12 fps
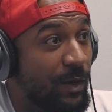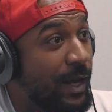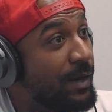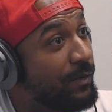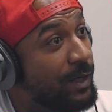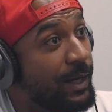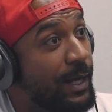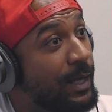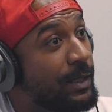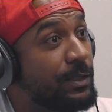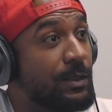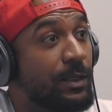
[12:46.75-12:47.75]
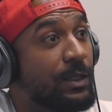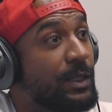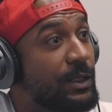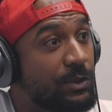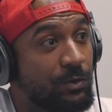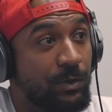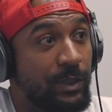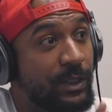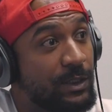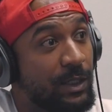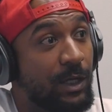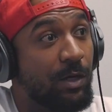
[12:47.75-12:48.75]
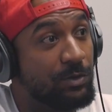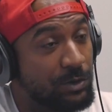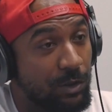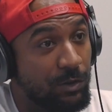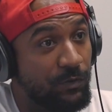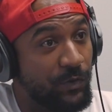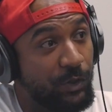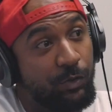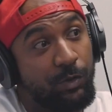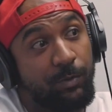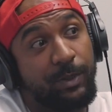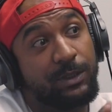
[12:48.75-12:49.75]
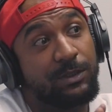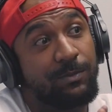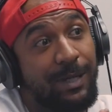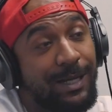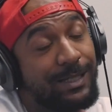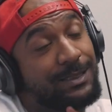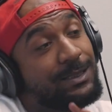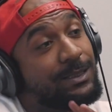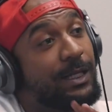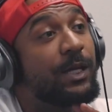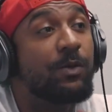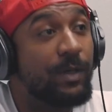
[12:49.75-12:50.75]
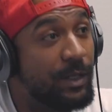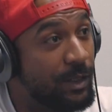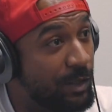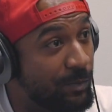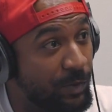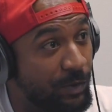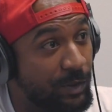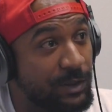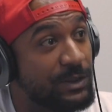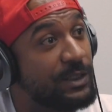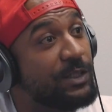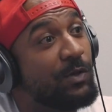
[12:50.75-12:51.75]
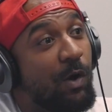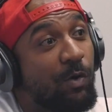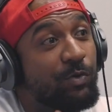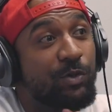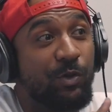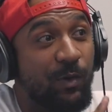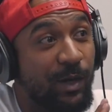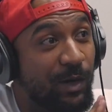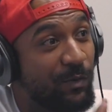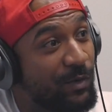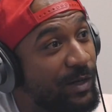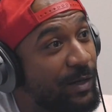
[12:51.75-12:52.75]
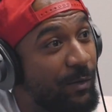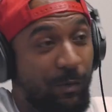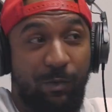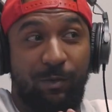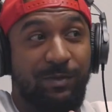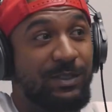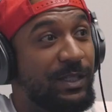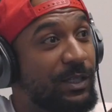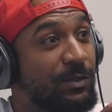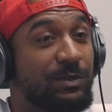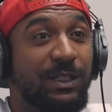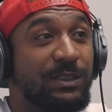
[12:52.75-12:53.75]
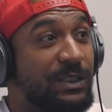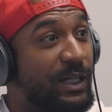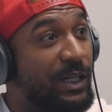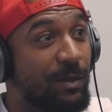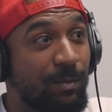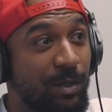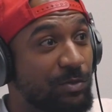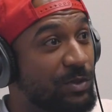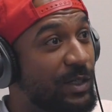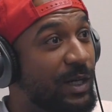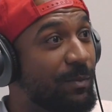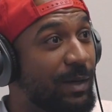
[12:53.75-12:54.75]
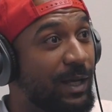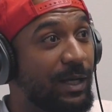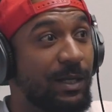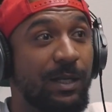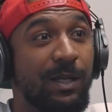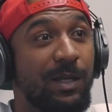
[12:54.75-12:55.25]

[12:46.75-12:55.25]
So they ain't really got nothing to lead to go. So for you to be somebody that's still in the community, still on the ground running, still touching elbows with everybody,